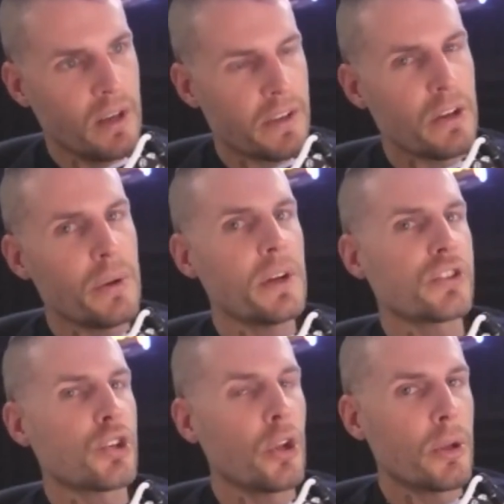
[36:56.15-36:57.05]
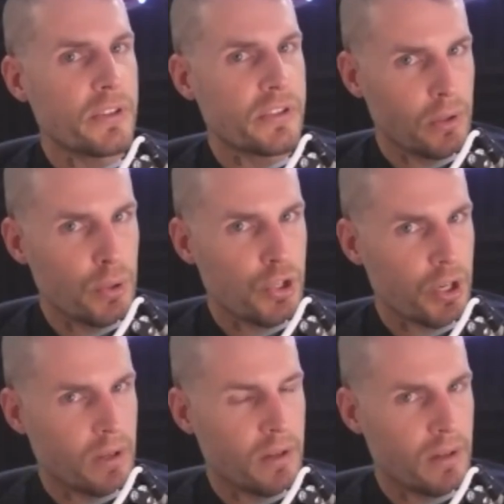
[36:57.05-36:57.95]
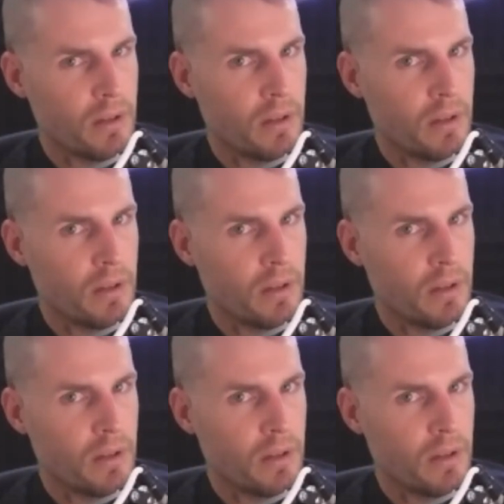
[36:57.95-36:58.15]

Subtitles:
Then you need to show them a solution.